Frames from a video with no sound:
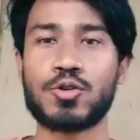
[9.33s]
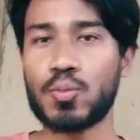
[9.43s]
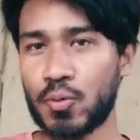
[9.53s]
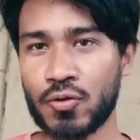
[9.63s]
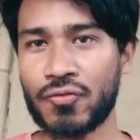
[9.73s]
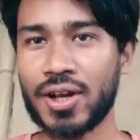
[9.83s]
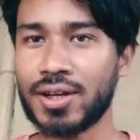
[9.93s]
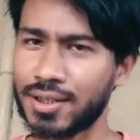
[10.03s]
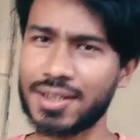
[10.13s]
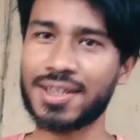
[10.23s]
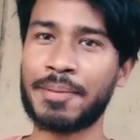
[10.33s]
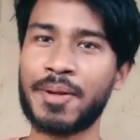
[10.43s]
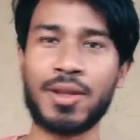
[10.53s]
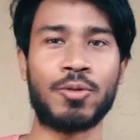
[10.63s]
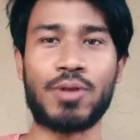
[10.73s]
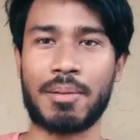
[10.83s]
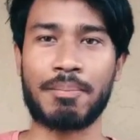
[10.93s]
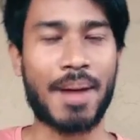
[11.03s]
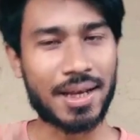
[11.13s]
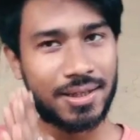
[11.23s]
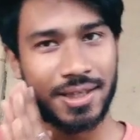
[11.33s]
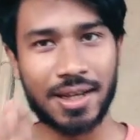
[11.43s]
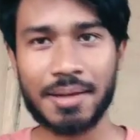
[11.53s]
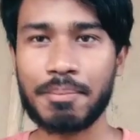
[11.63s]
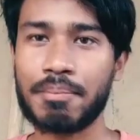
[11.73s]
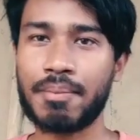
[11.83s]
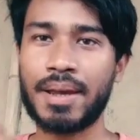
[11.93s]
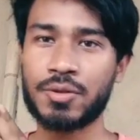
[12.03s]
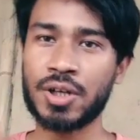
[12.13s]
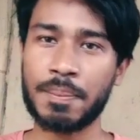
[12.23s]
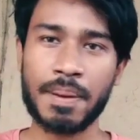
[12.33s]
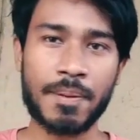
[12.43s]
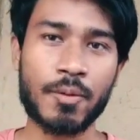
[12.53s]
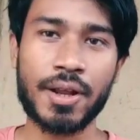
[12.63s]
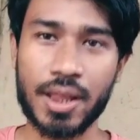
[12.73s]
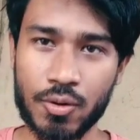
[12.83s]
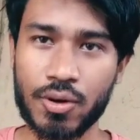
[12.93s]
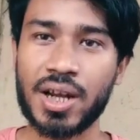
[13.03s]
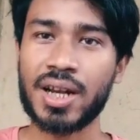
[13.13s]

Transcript: So, Boro for a good Hindu common. Bangsin and majority people were Hindu.